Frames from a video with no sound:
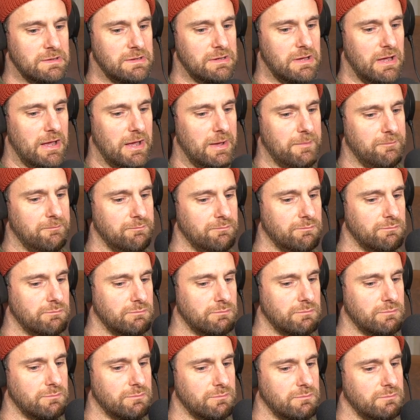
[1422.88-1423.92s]

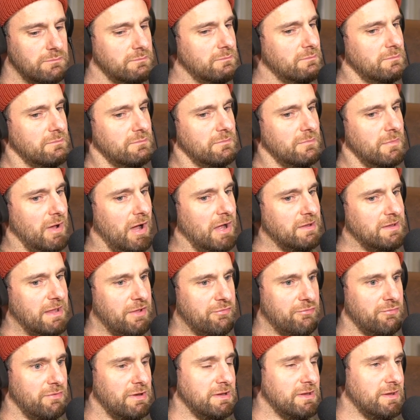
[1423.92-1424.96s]
I
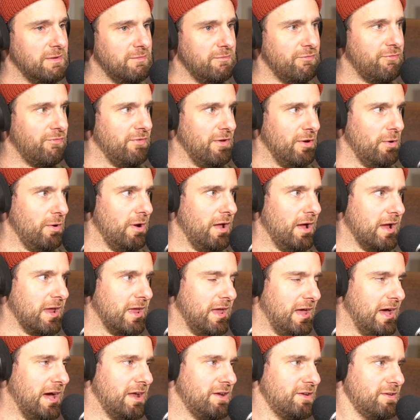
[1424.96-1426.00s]
definitely didn't feel like
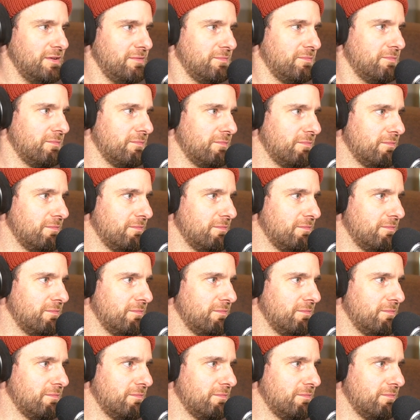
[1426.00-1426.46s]
it had a